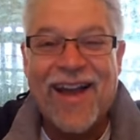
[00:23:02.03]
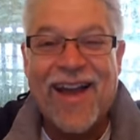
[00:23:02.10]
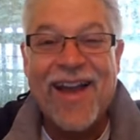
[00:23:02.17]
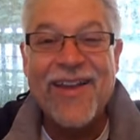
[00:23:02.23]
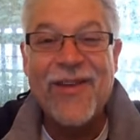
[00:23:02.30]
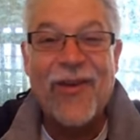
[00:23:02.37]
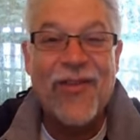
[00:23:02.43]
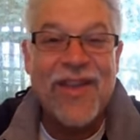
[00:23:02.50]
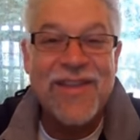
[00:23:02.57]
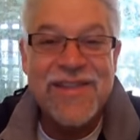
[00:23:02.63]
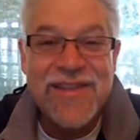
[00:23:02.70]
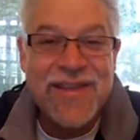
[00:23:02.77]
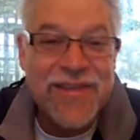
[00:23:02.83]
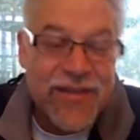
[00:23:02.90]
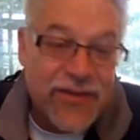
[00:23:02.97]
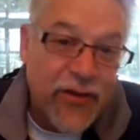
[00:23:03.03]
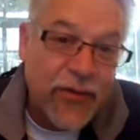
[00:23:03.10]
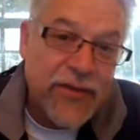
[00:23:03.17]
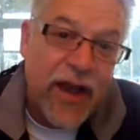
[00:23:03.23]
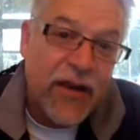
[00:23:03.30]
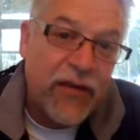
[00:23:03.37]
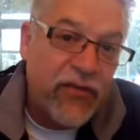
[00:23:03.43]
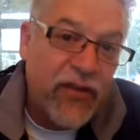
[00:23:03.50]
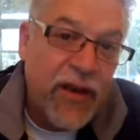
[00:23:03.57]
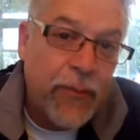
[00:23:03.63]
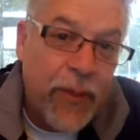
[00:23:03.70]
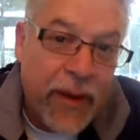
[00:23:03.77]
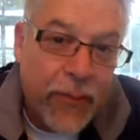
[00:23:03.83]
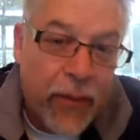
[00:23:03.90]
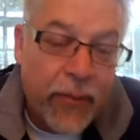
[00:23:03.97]
I know that Jesus knows how to feed
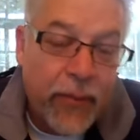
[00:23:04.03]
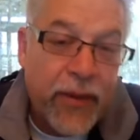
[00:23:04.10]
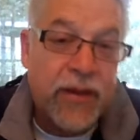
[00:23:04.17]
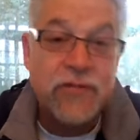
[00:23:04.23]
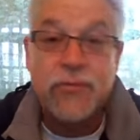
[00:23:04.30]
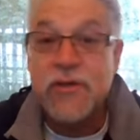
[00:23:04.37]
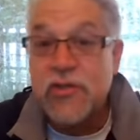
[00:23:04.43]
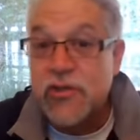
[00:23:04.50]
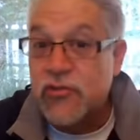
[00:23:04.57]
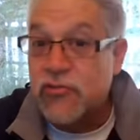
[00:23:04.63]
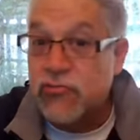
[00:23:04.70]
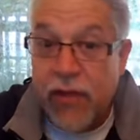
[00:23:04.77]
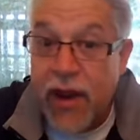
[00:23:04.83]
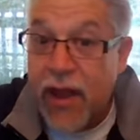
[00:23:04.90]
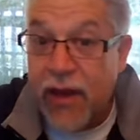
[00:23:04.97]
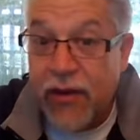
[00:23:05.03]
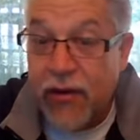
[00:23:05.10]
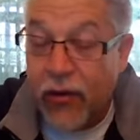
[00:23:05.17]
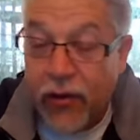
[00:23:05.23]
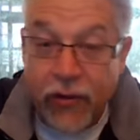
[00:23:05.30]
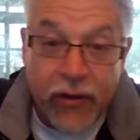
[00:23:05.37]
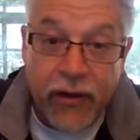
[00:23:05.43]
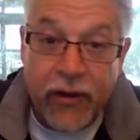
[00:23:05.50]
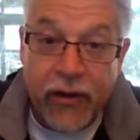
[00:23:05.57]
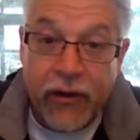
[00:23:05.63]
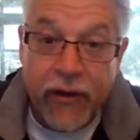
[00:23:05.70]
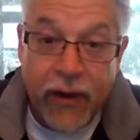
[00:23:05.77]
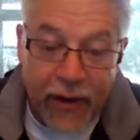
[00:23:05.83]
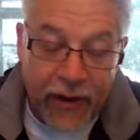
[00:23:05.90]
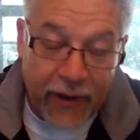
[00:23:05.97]
people because we just read
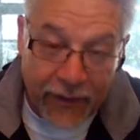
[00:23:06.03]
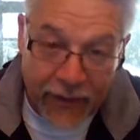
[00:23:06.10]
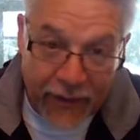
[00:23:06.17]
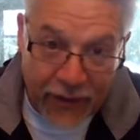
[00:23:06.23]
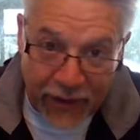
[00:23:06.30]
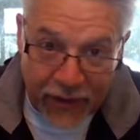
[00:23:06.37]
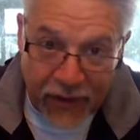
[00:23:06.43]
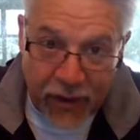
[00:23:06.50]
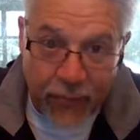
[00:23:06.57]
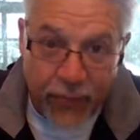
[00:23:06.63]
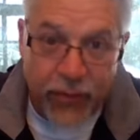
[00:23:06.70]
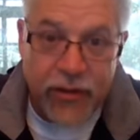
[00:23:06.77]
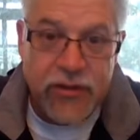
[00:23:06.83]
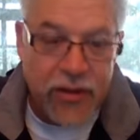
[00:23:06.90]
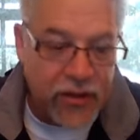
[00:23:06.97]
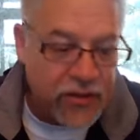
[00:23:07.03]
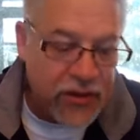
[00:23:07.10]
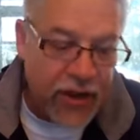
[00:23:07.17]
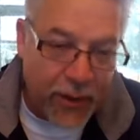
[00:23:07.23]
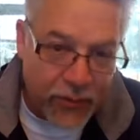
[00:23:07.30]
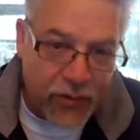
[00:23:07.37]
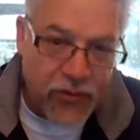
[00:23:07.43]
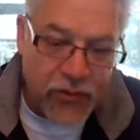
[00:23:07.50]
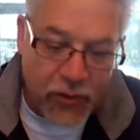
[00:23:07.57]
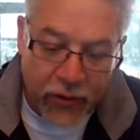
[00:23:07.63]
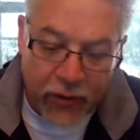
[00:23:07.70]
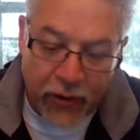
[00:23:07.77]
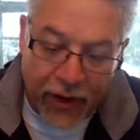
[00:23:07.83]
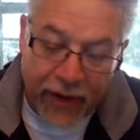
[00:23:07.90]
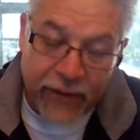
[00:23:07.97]
earlier in a couple of chapters
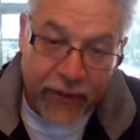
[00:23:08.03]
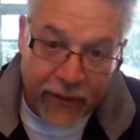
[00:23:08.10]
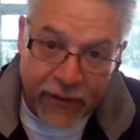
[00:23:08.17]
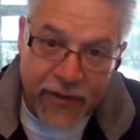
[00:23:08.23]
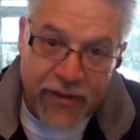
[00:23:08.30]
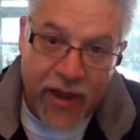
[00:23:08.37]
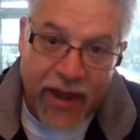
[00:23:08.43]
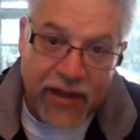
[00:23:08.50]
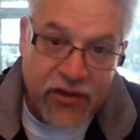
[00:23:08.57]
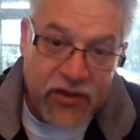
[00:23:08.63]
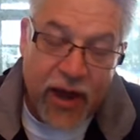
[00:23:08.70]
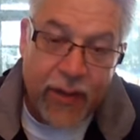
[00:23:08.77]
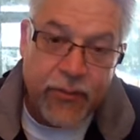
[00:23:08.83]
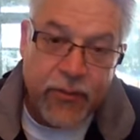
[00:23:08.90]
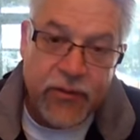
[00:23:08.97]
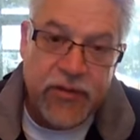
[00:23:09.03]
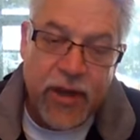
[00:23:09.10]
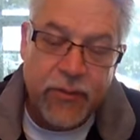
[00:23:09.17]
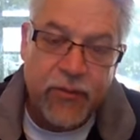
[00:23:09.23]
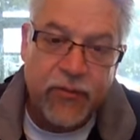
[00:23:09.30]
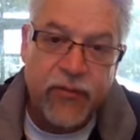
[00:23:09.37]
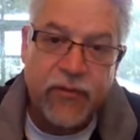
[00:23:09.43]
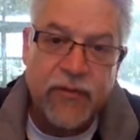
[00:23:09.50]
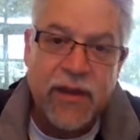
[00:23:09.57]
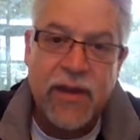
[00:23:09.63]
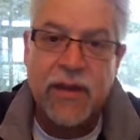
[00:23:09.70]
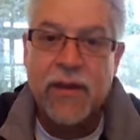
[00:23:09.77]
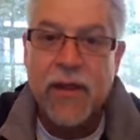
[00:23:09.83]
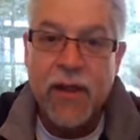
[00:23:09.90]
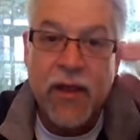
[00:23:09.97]
earlier, and in the last chapter, chapter
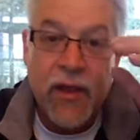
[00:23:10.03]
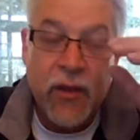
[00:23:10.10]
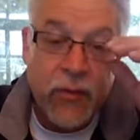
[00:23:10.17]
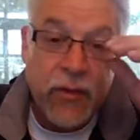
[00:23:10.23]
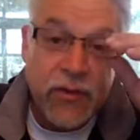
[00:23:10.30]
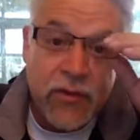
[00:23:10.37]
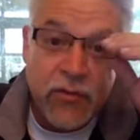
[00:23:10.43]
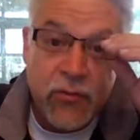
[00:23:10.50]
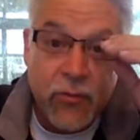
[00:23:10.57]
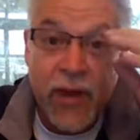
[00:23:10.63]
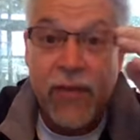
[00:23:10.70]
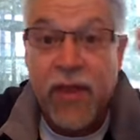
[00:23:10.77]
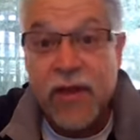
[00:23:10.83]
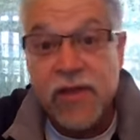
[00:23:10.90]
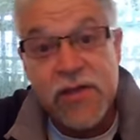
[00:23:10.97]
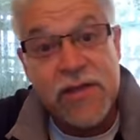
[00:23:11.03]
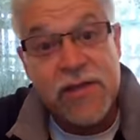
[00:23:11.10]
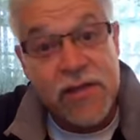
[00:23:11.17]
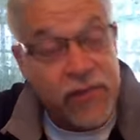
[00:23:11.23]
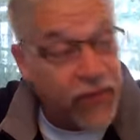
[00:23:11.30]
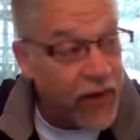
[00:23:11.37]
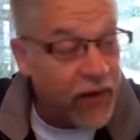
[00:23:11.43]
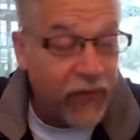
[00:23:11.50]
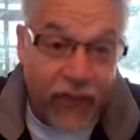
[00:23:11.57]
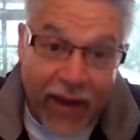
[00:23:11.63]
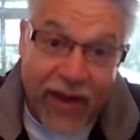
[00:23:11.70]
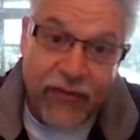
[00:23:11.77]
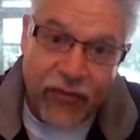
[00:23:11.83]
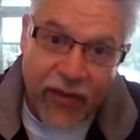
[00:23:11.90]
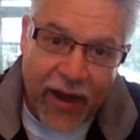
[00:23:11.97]
15, we just read that Jesus fed
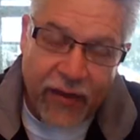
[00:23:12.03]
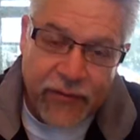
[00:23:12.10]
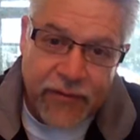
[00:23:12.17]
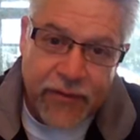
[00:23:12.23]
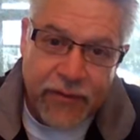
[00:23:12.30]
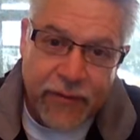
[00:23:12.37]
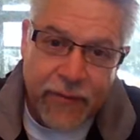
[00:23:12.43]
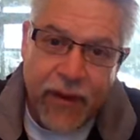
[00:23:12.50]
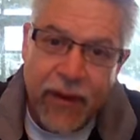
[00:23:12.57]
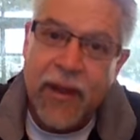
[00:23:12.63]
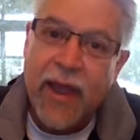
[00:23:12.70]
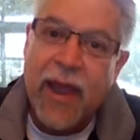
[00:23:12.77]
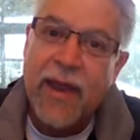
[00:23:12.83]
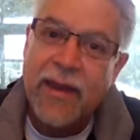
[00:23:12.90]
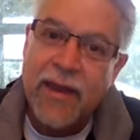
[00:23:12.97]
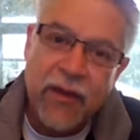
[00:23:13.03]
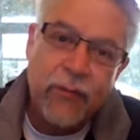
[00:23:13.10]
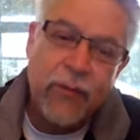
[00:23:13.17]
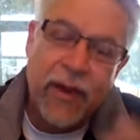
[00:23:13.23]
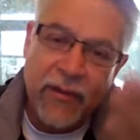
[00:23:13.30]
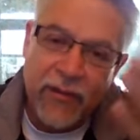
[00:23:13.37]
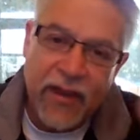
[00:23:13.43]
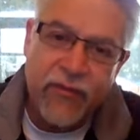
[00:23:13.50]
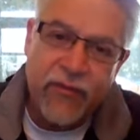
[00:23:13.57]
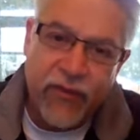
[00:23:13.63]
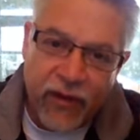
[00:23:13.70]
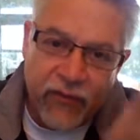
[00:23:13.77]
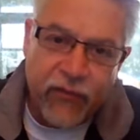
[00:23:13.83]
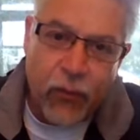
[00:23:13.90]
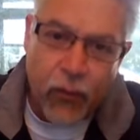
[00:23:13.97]
5,000 and he, re- he
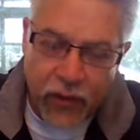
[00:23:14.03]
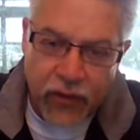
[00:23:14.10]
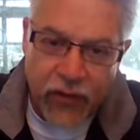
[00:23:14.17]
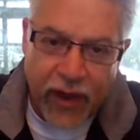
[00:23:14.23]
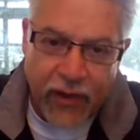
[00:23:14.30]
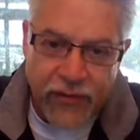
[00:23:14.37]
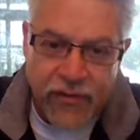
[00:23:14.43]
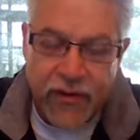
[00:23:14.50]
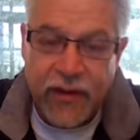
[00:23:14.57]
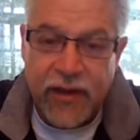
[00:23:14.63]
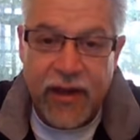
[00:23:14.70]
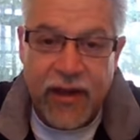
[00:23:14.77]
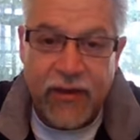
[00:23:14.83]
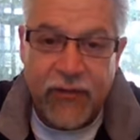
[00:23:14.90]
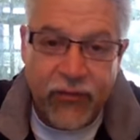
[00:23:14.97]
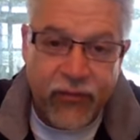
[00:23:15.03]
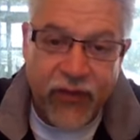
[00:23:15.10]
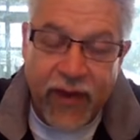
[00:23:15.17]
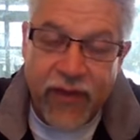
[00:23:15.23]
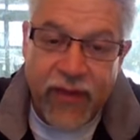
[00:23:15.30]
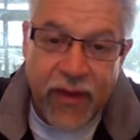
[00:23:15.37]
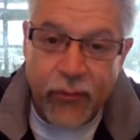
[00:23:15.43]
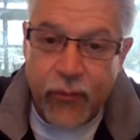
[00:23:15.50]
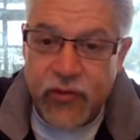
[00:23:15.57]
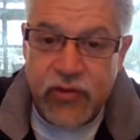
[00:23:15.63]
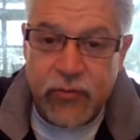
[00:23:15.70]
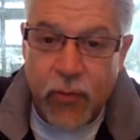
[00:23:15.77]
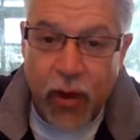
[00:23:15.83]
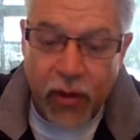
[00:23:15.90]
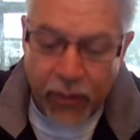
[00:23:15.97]
fed 4,000 and he fed them with
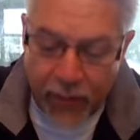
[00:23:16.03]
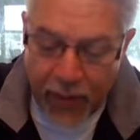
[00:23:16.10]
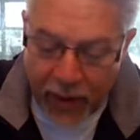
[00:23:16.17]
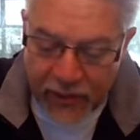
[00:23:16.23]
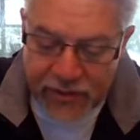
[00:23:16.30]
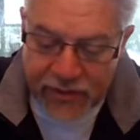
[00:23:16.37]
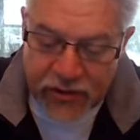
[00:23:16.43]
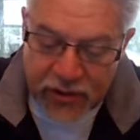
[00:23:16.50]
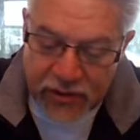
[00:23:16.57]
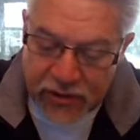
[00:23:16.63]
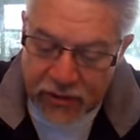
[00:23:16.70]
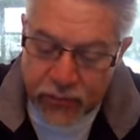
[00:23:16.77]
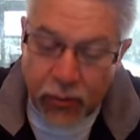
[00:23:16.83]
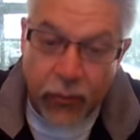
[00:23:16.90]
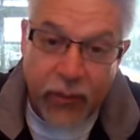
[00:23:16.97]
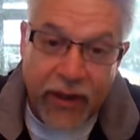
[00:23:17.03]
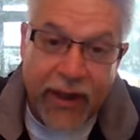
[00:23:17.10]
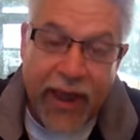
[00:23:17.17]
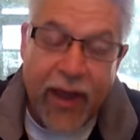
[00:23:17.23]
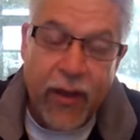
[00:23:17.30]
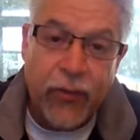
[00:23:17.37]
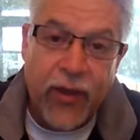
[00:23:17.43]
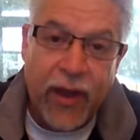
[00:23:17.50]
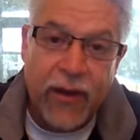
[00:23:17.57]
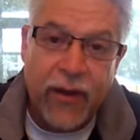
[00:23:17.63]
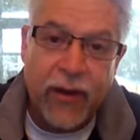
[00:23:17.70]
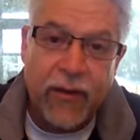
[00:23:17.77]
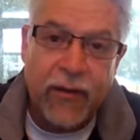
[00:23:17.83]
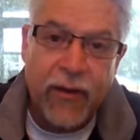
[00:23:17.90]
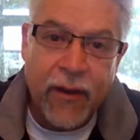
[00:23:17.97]
small amounts. And Jesus will recount that
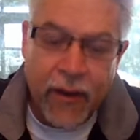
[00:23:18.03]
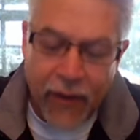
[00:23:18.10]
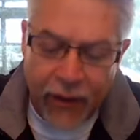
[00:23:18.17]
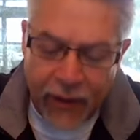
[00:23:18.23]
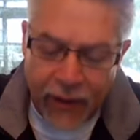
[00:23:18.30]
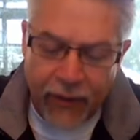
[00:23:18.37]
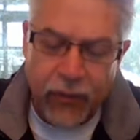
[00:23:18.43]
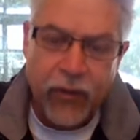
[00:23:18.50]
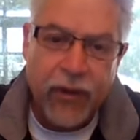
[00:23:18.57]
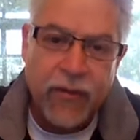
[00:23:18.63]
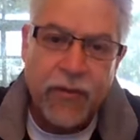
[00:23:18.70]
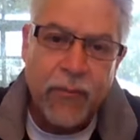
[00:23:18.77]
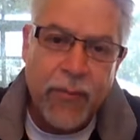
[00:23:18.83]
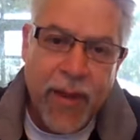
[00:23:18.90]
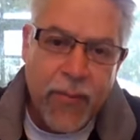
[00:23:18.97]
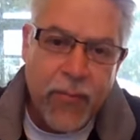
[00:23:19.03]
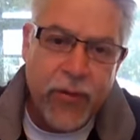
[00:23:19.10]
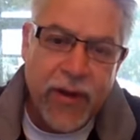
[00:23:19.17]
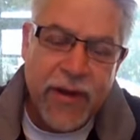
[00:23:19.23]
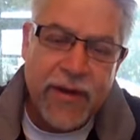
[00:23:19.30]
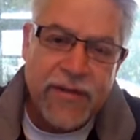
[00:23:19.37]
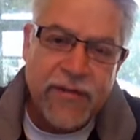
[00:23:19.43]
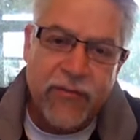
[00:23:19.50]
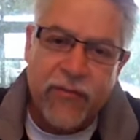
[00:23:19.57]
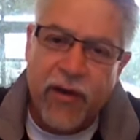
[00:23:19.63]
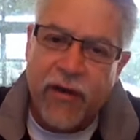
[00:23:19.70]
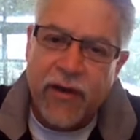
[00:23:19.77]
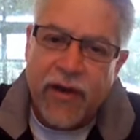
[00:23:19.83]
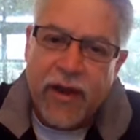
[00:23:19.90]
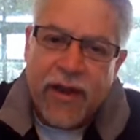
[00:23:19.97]
here. Look, memory is a
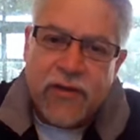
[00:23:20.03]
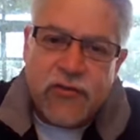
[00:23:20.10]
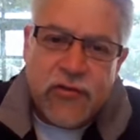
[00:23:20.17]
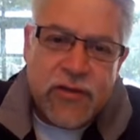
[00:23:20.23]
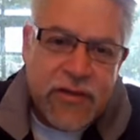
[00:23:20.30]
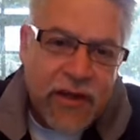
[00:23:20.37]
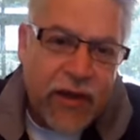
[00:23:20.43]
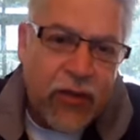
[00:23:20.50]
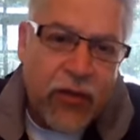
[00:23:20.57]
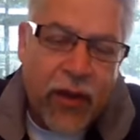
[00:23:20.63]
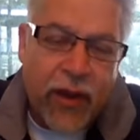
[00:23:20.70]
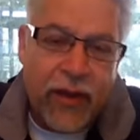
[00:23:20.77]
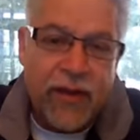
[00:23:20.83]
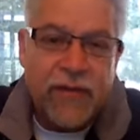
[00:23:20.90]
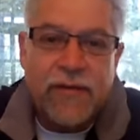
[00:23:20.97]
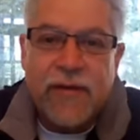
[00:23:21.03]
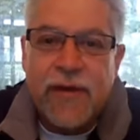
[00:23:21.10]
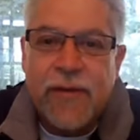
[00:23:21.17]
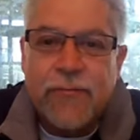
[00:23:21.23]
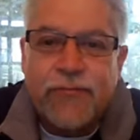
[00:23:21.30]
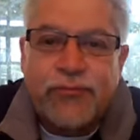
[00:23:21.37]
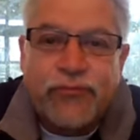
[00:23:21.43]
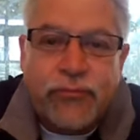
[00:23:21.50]
very interesting thing, isn't it?